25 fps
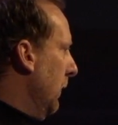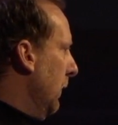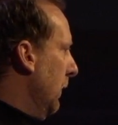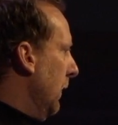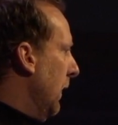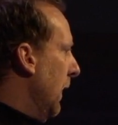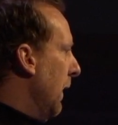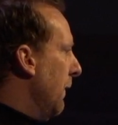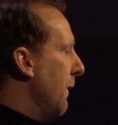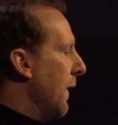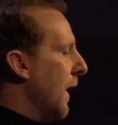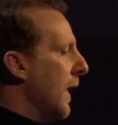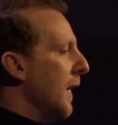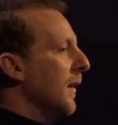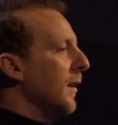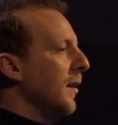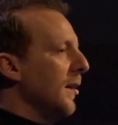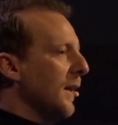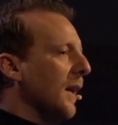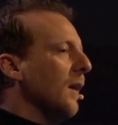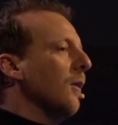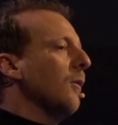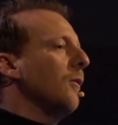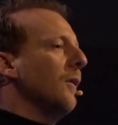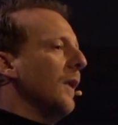And that
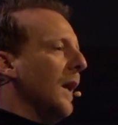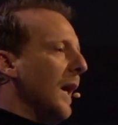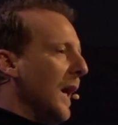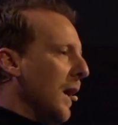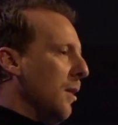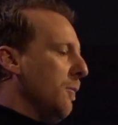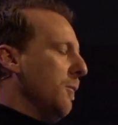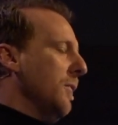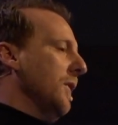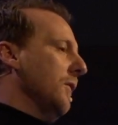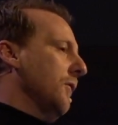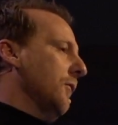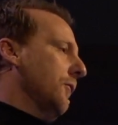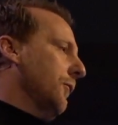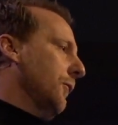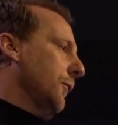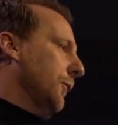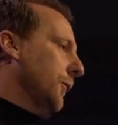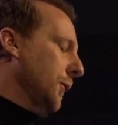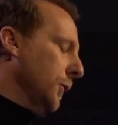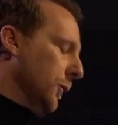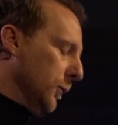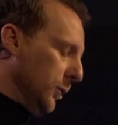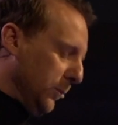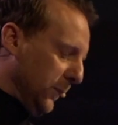encounter happens through
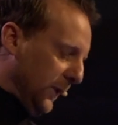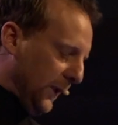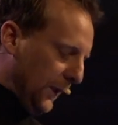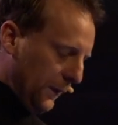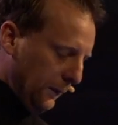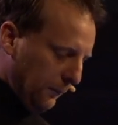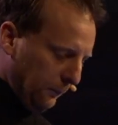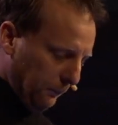you and me.